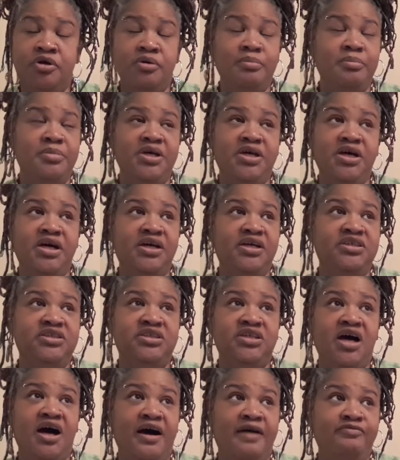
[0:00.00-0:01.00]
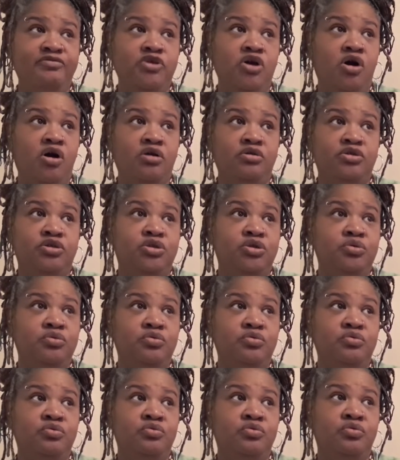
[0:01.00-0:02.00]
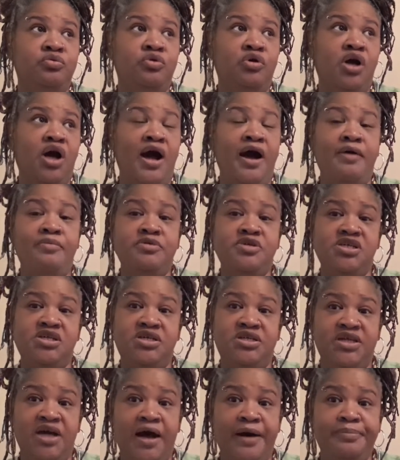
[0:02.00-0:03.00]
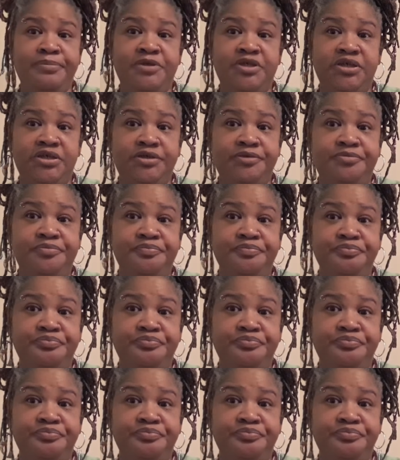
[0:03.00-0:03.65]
Because I've talked to, I was adopted